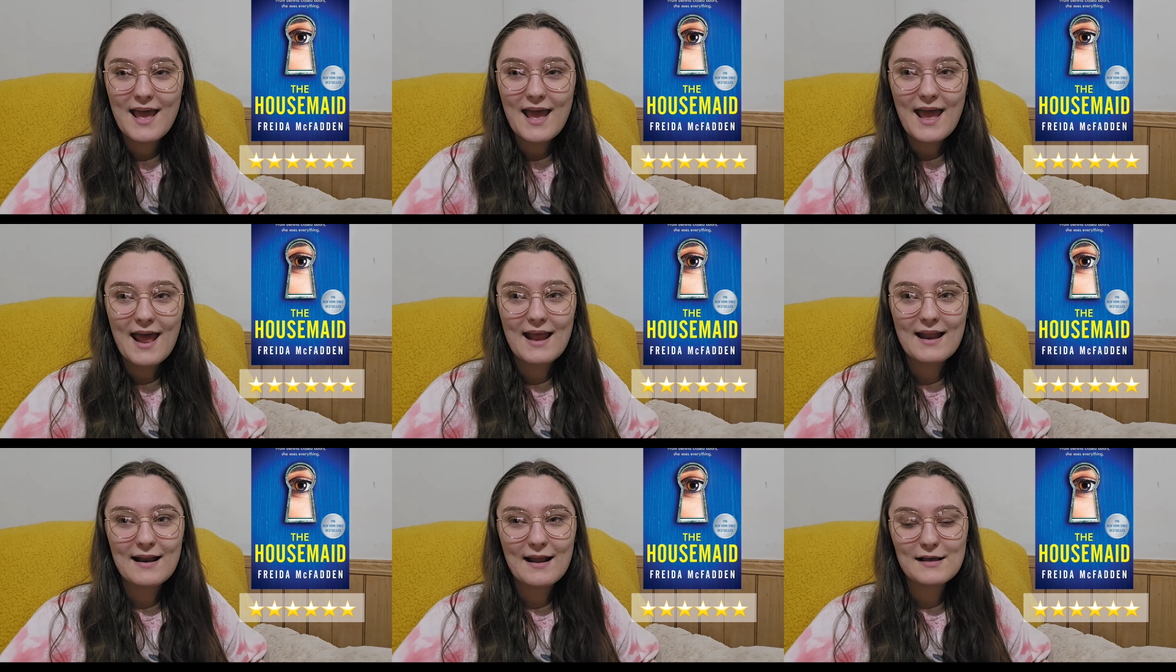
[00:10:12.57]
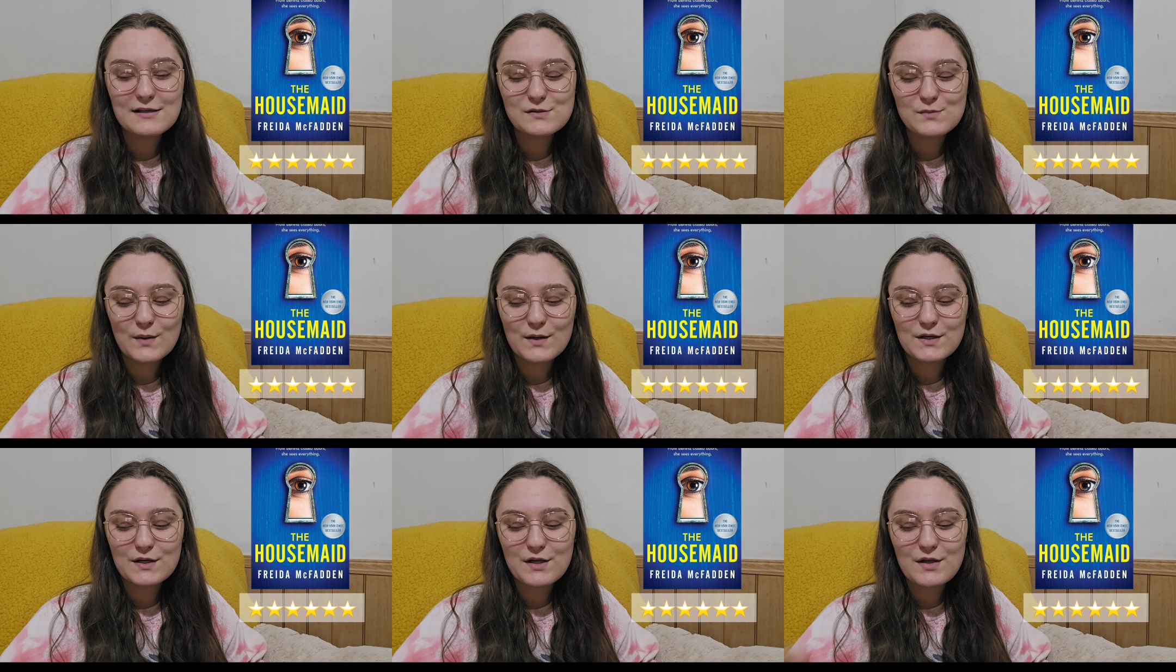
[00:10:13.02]
And I
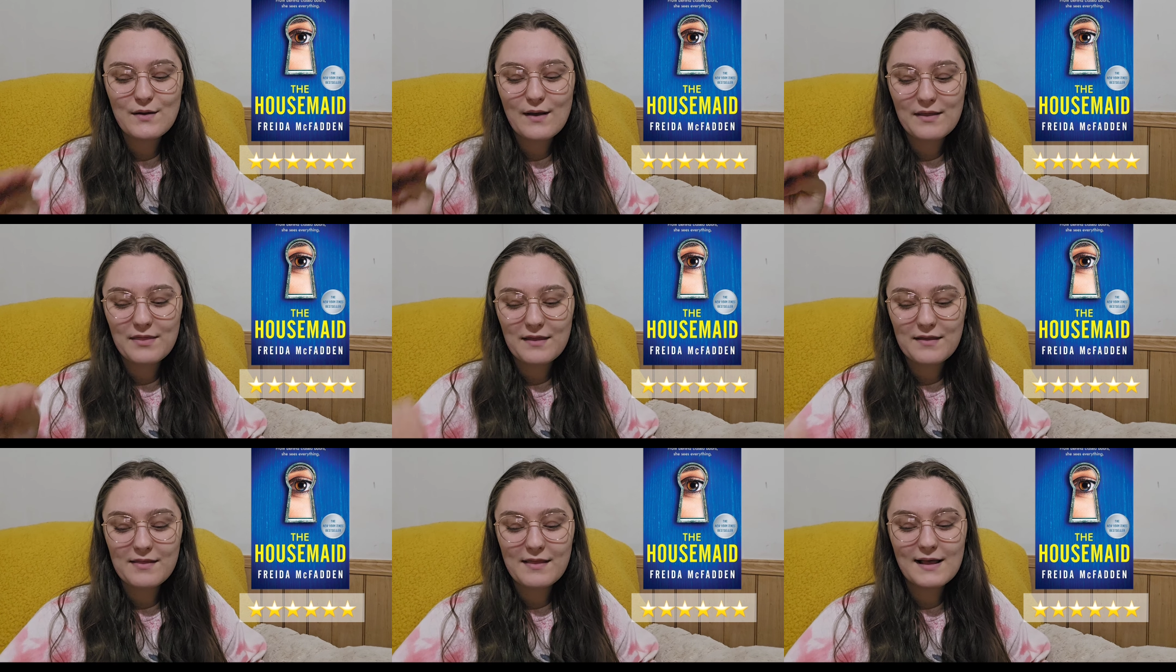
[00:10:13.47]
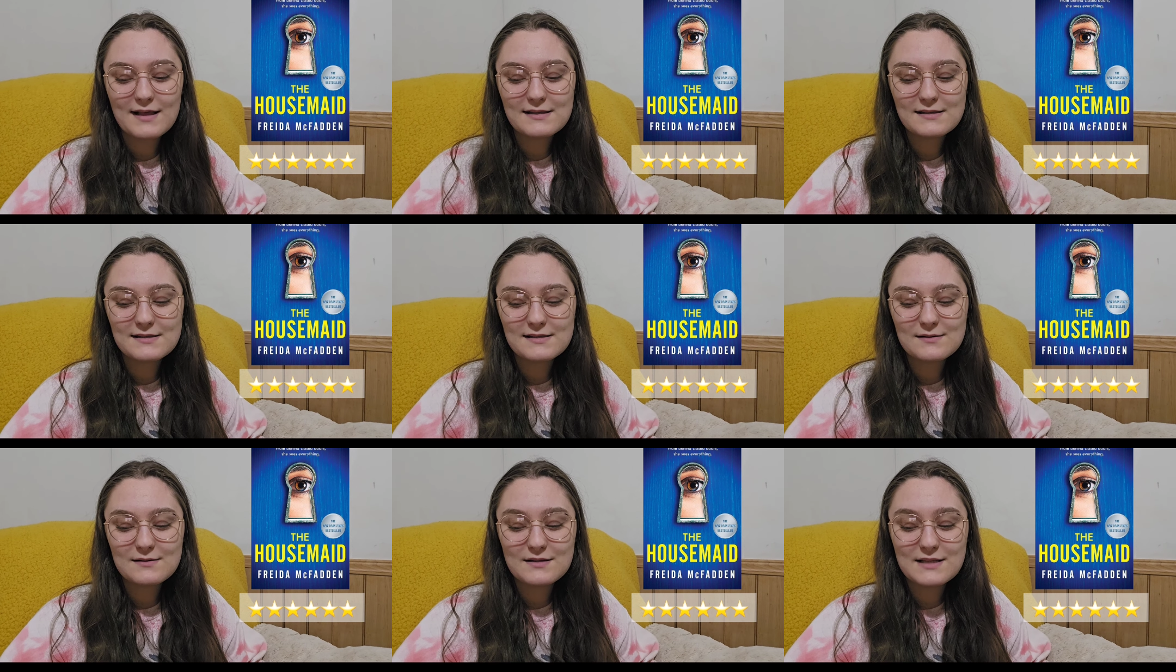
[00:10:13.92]
swear to you, I think that
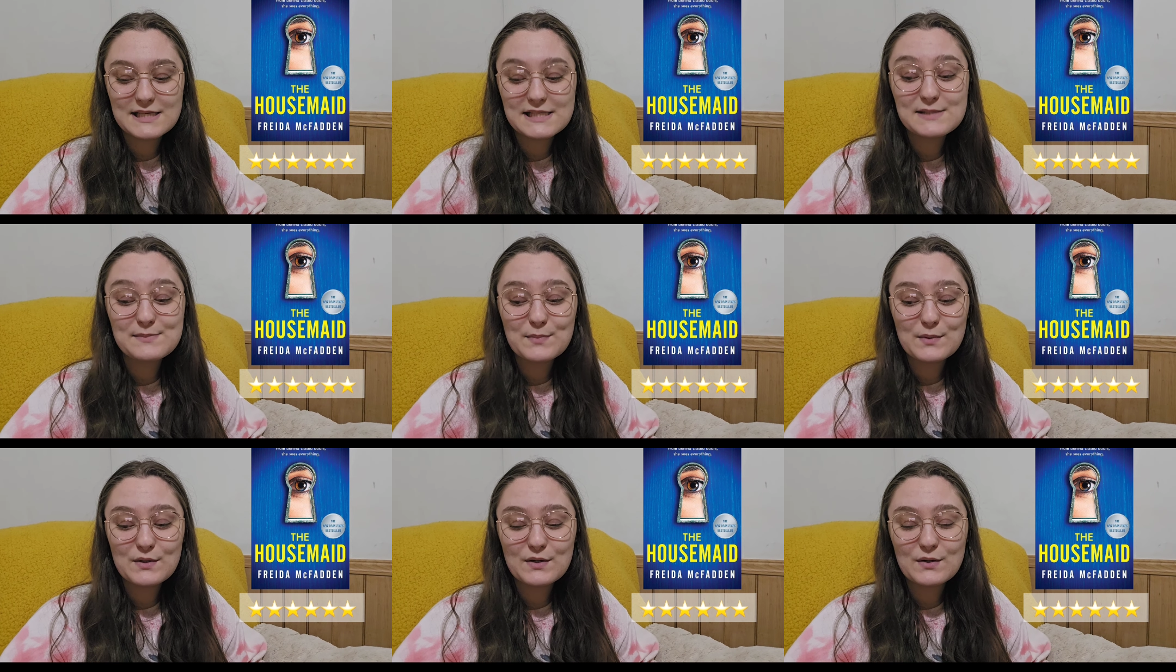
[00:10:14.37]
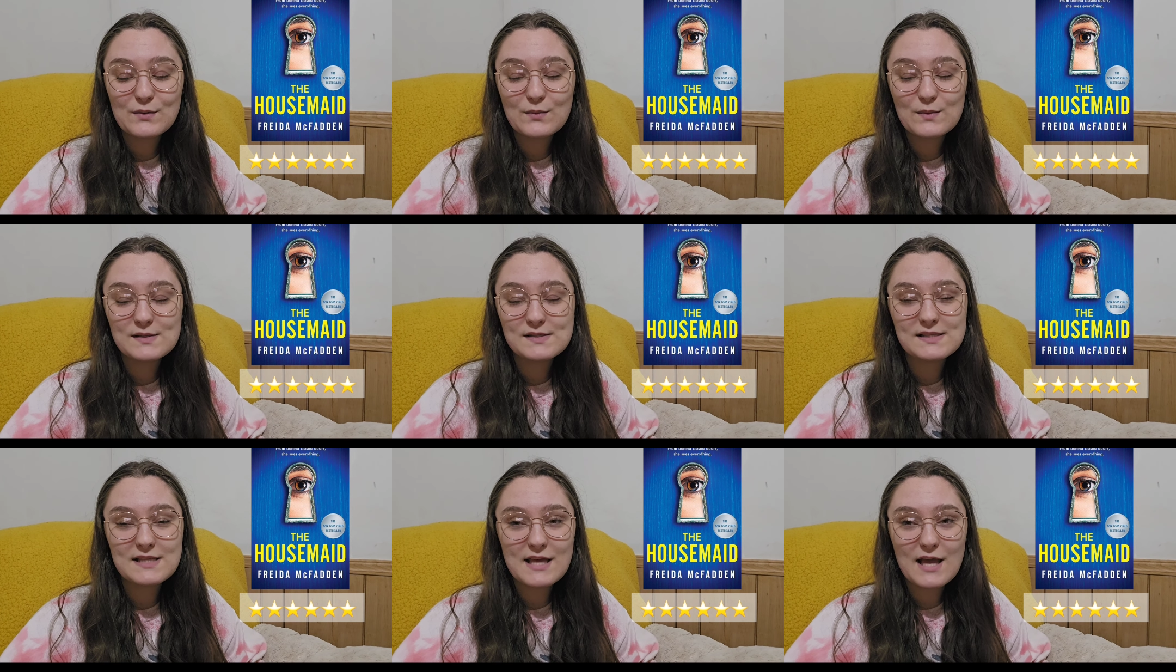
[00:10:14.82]
this book
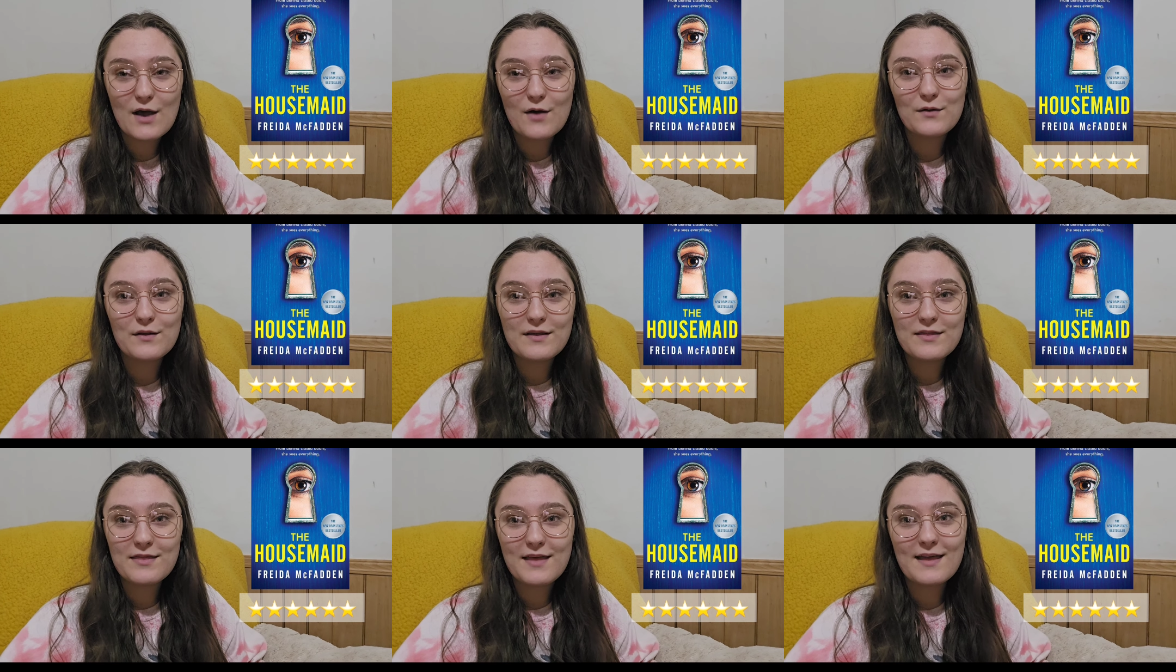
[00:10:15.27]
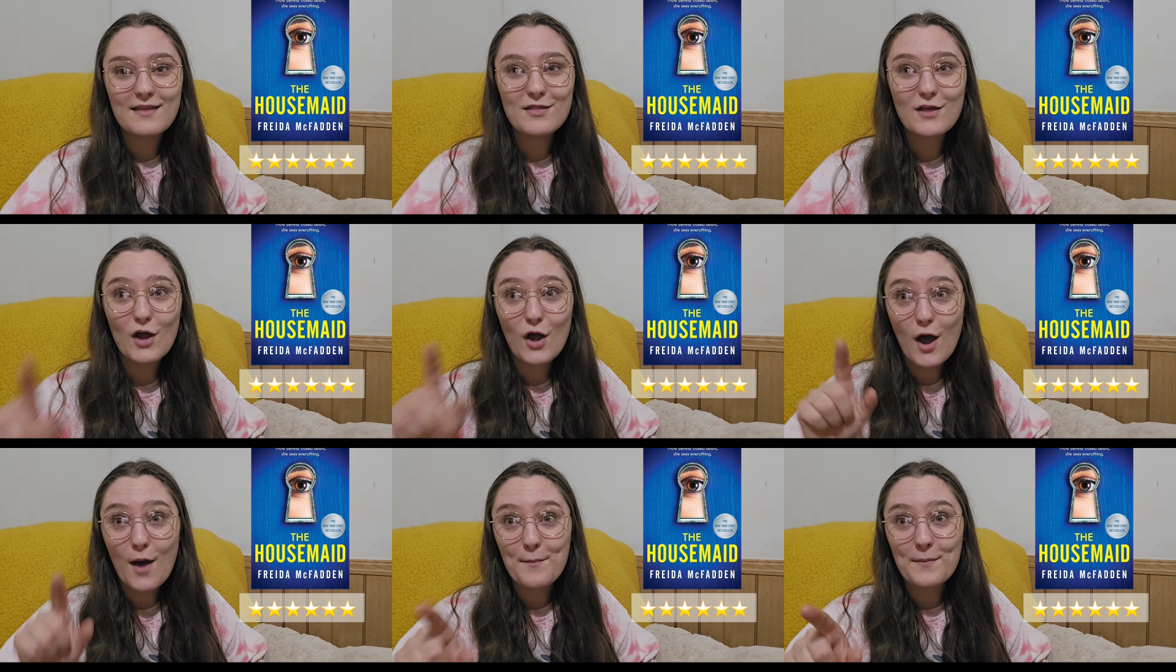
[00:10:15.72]
was the only thing
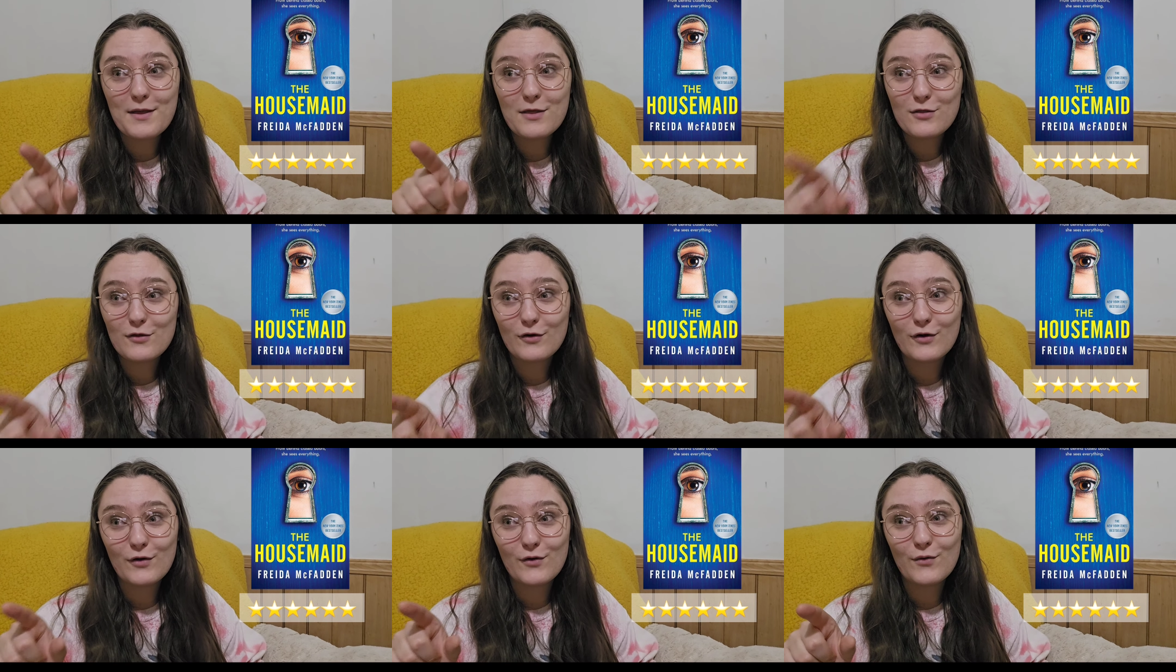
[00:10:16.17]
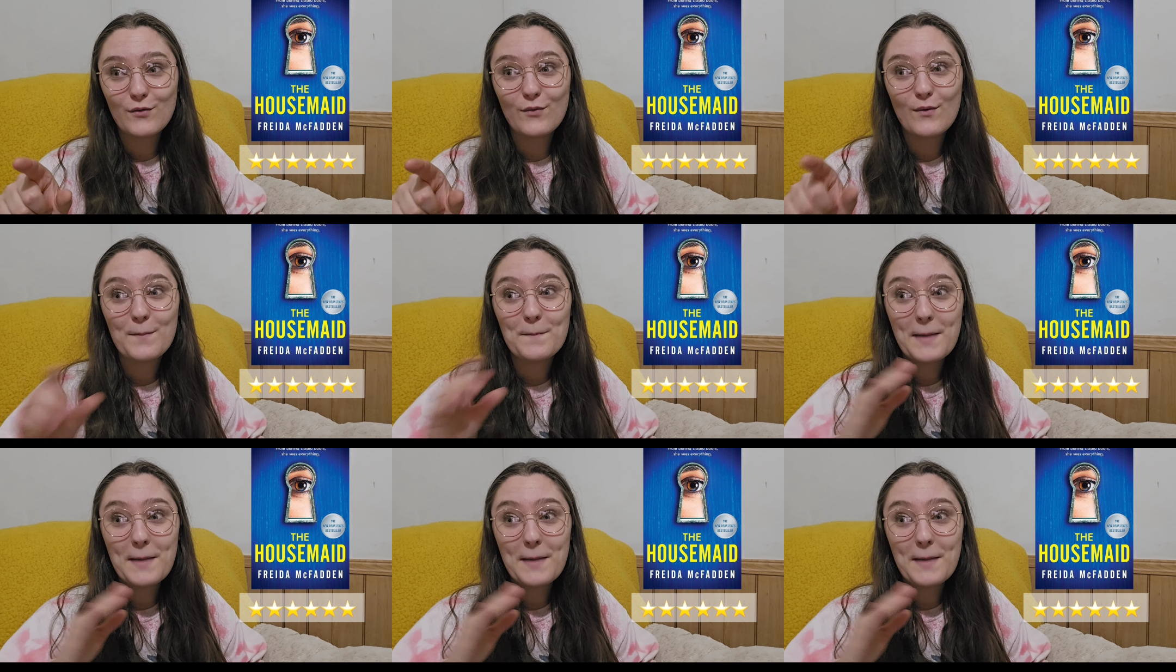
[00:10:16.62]
that got me through